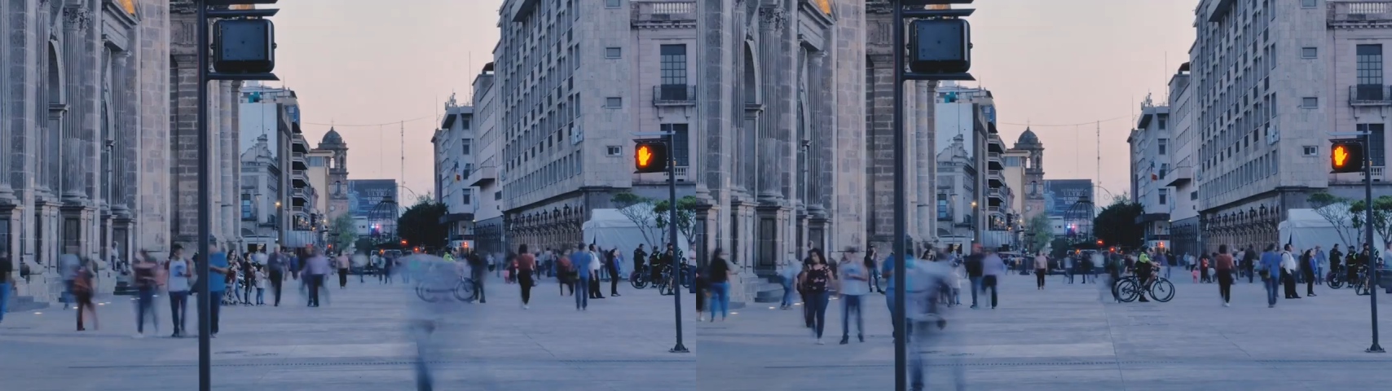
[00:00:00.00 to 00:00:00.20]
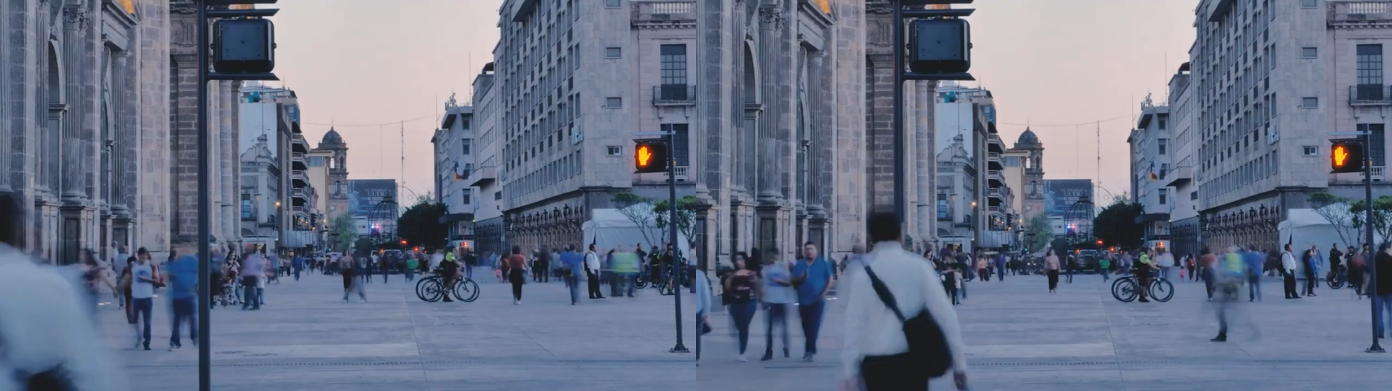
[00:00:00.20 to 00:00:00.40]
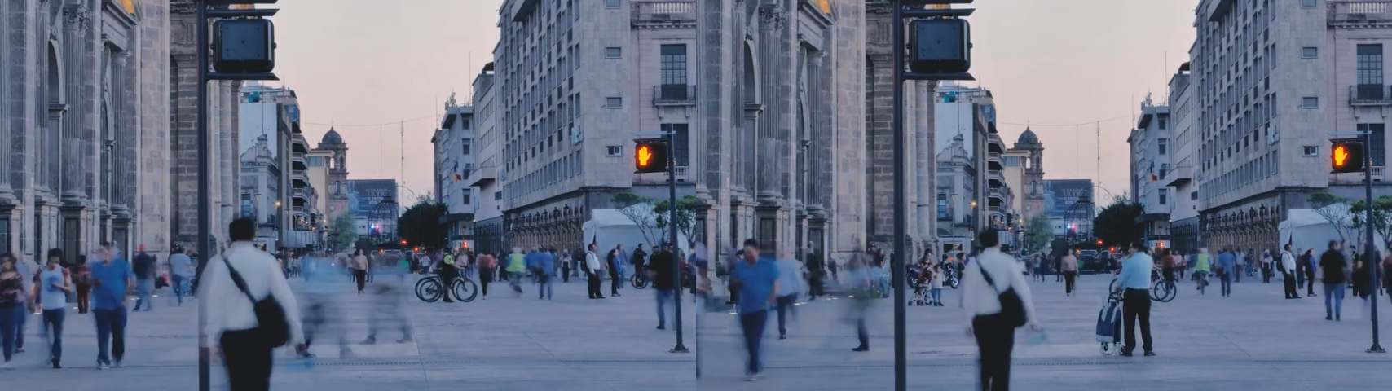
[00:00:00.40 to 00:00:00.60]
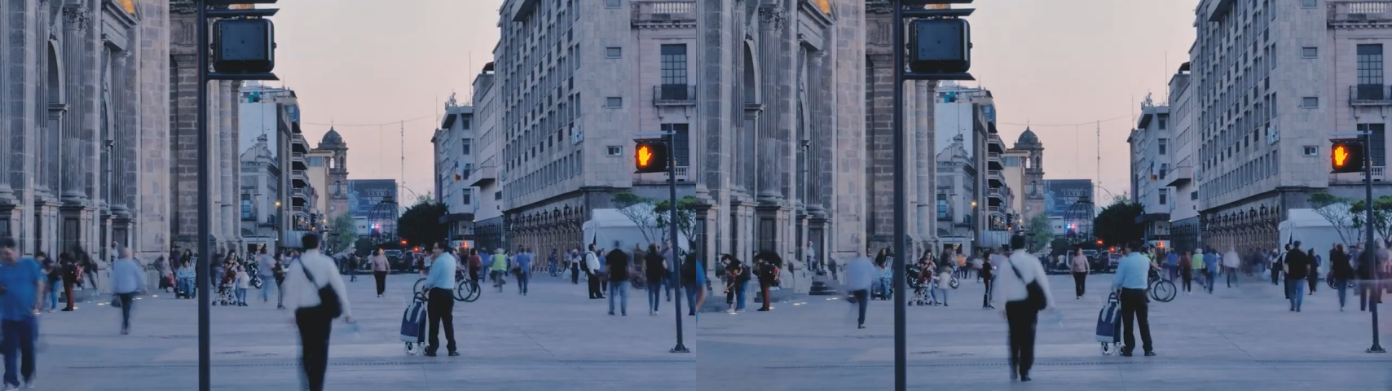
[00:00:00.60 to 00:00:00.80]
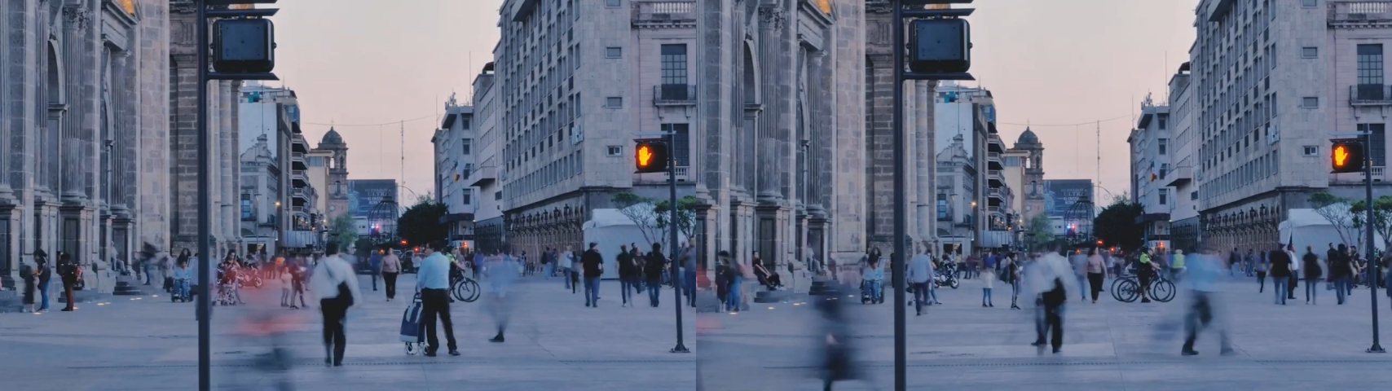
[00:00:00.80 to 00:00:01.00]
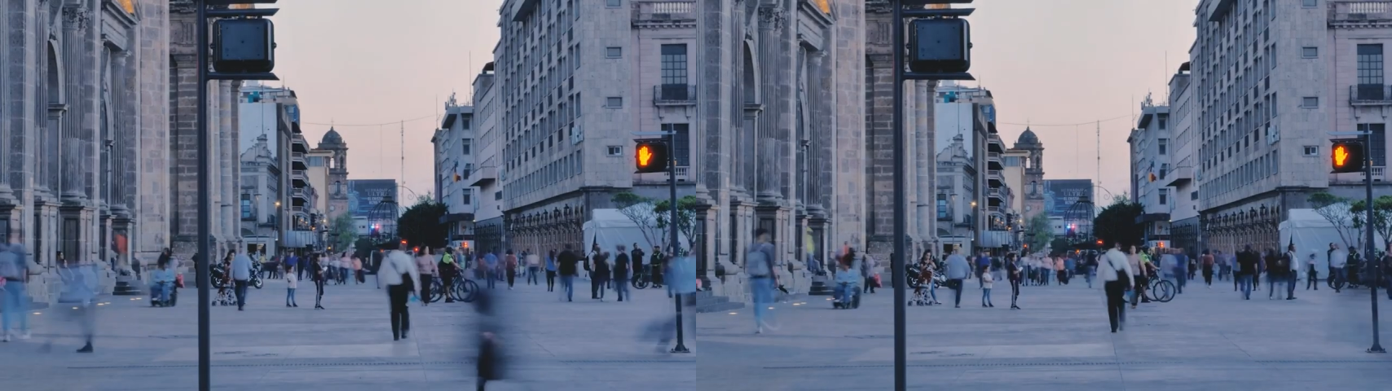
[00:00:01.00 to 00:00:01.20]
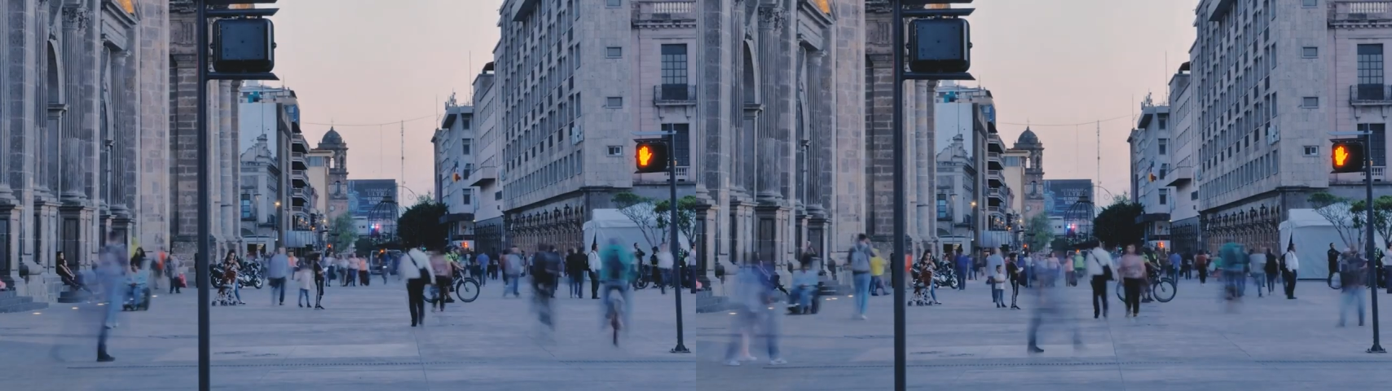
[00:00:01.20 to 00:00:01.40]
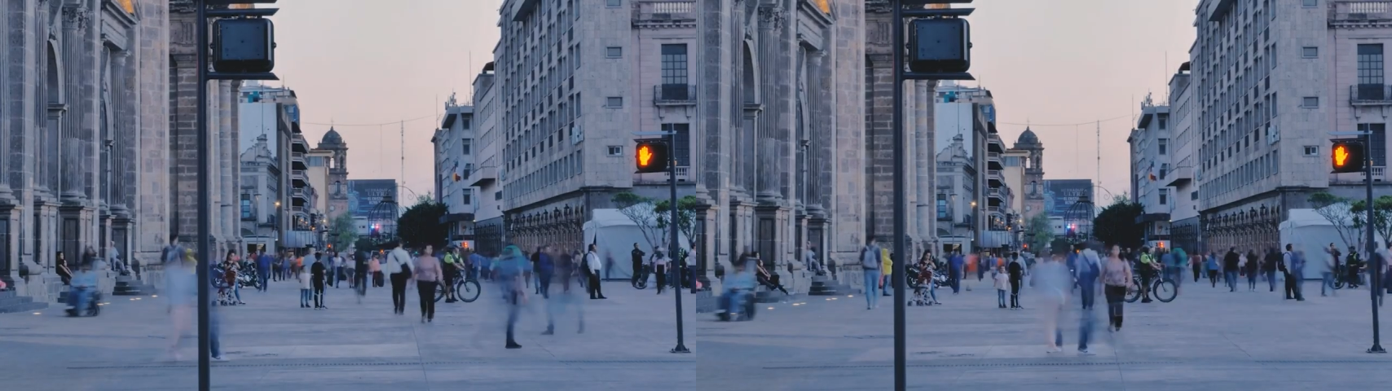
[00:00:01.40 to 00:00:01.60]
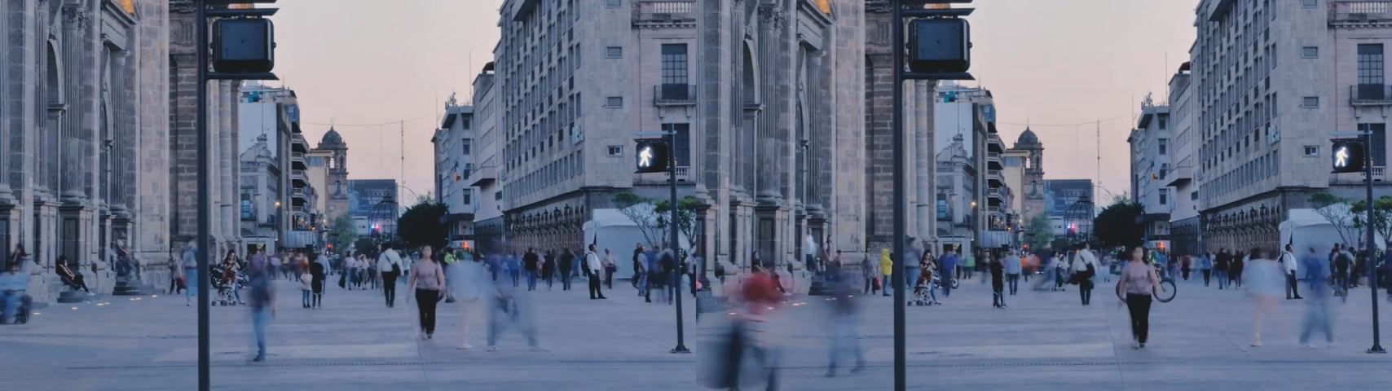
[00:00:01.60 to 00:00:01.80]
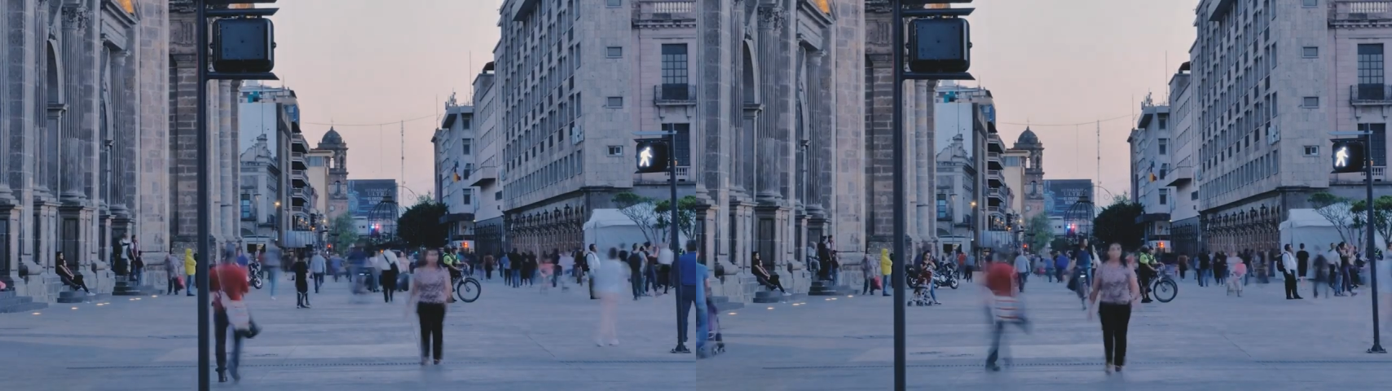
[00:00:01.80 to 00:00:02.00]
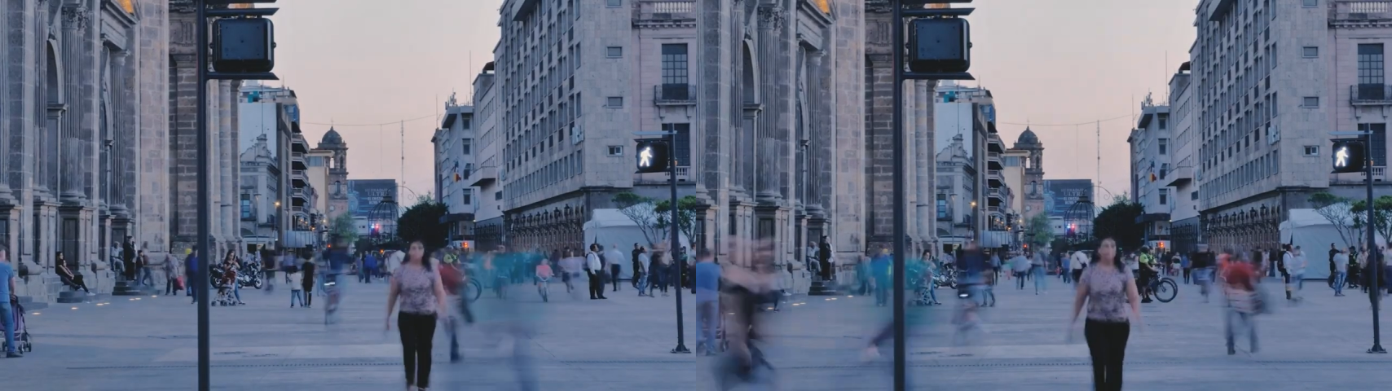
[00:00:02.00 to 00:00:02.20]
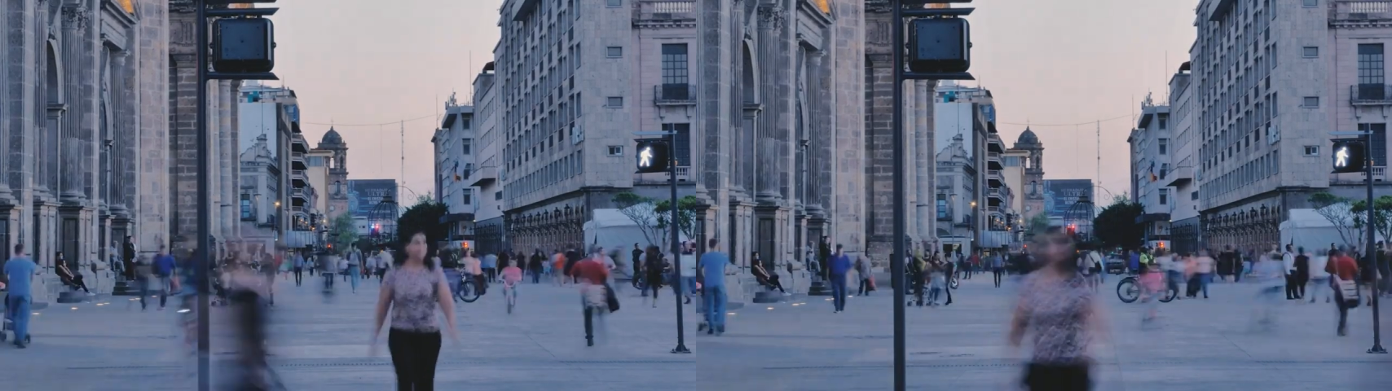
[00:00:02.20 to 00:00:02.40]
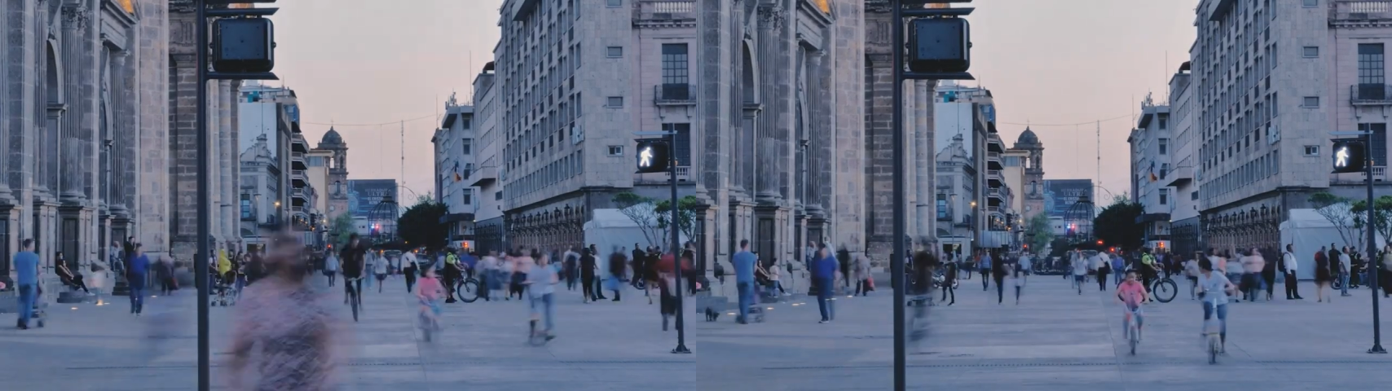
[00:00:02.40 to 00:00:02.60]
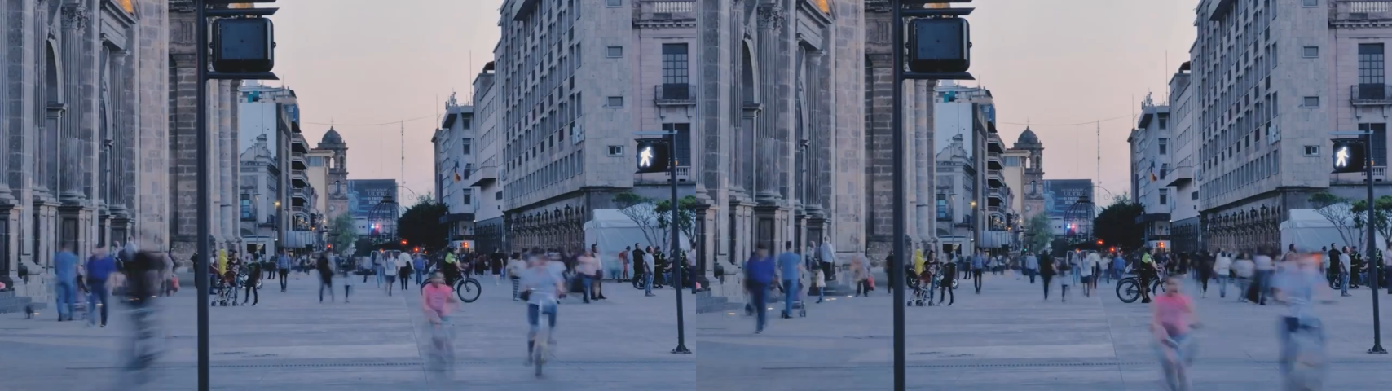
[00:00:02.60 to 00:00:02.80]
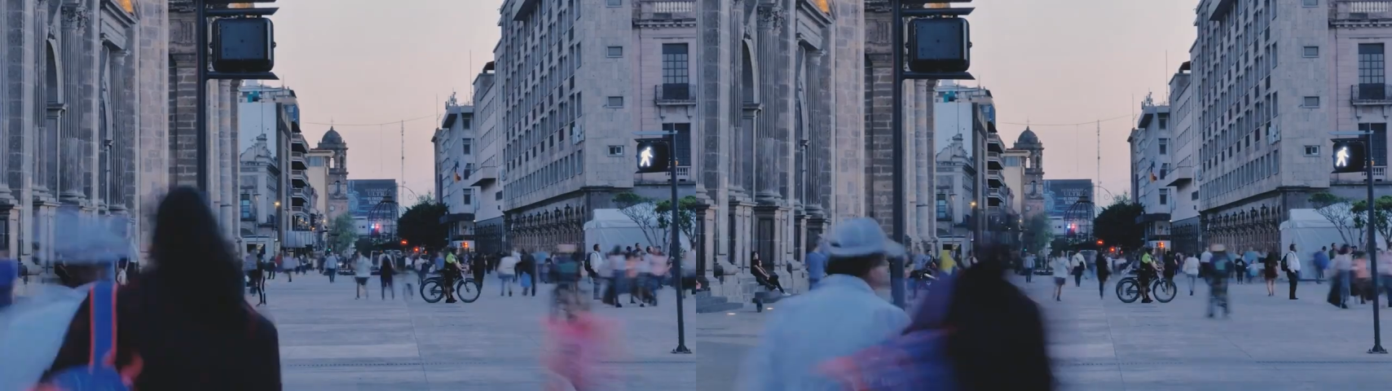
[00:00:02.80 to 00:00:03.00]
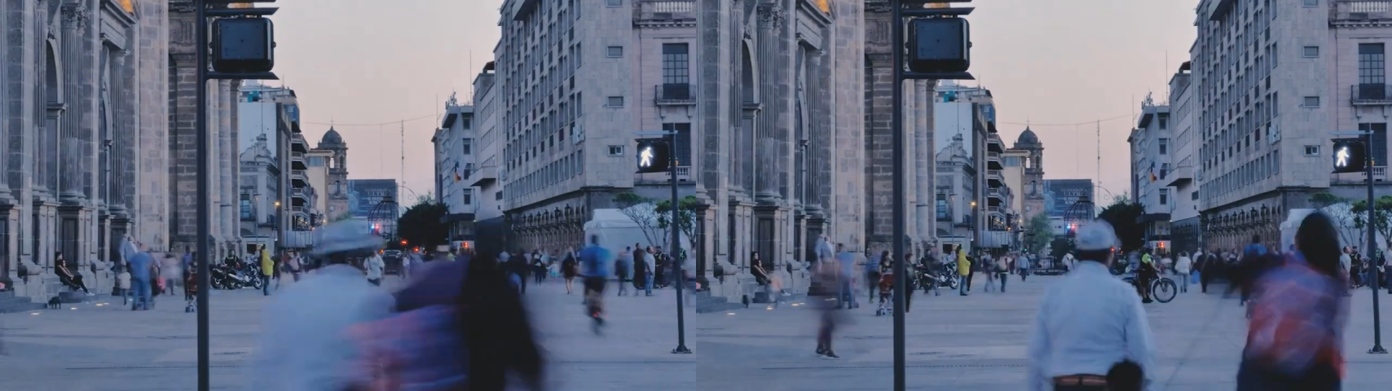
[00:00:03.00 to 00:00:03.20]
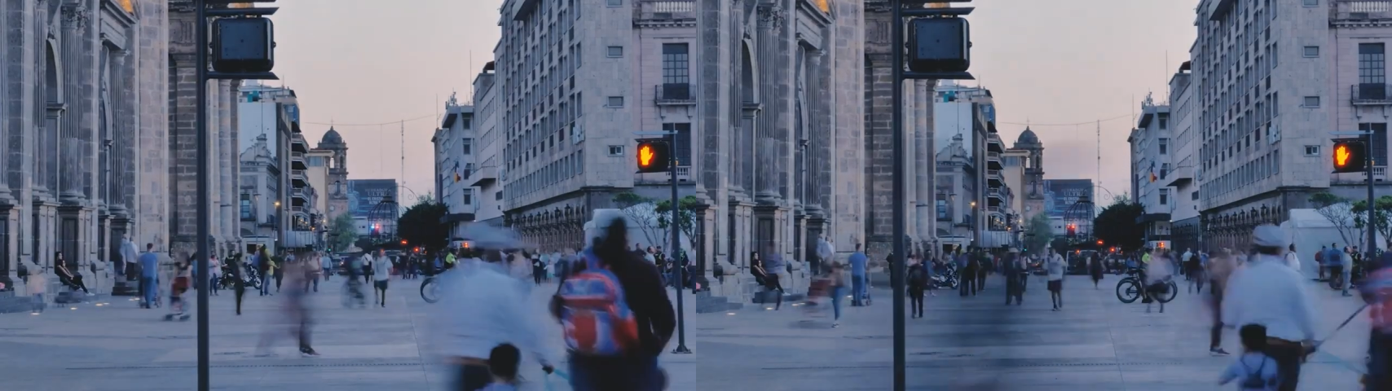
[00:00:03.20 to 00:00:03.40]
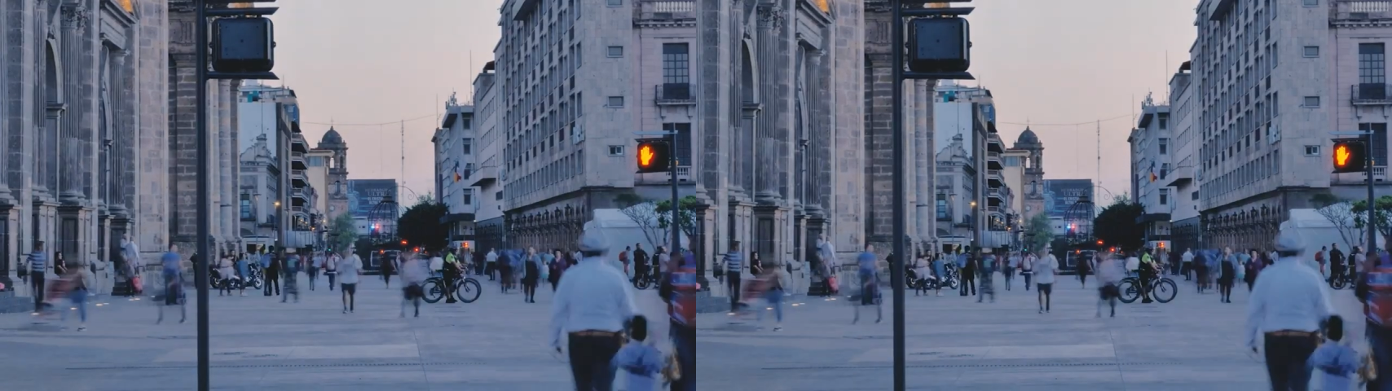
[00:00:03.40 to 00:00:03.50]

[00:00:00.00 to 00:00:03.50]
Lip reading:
(no speaker visible)